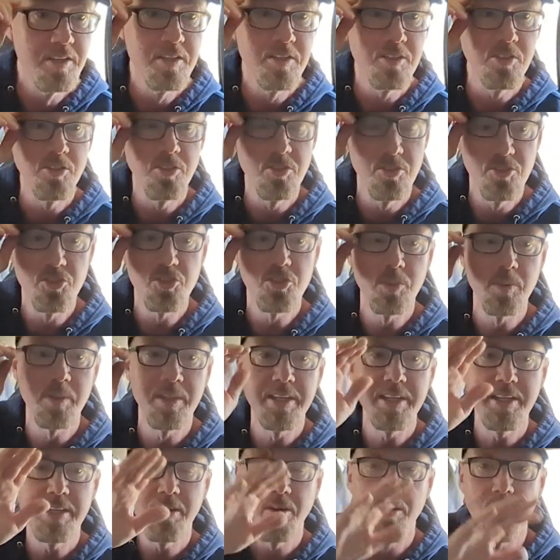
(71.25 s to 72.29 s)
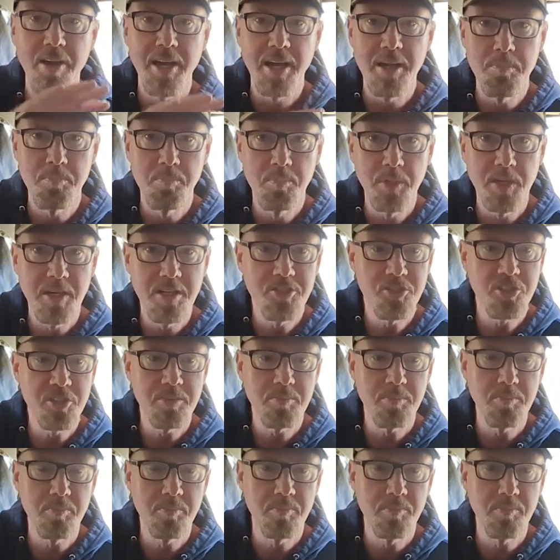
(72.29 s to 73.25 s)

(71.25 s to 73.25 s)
Usually on a budget